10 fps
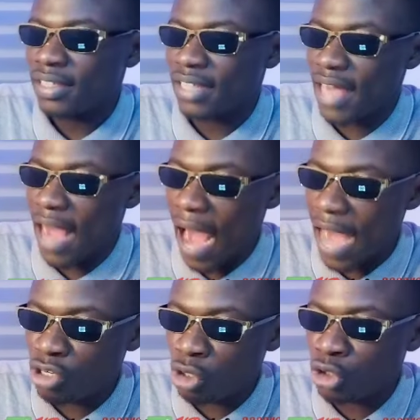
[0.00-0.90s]
say ye
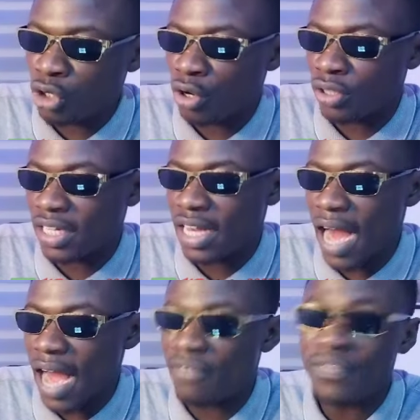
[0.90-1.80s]

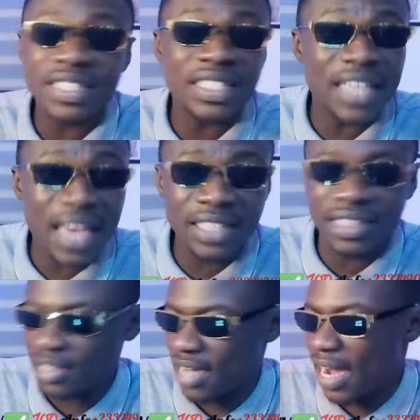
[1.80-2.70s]
hydrogeological
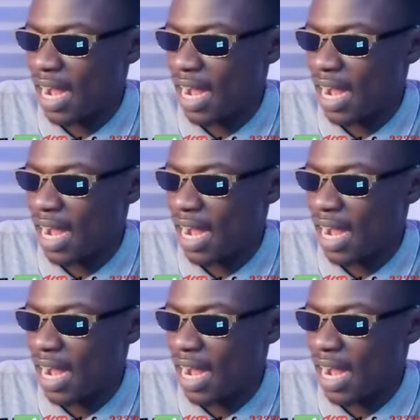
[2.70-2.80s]
investigation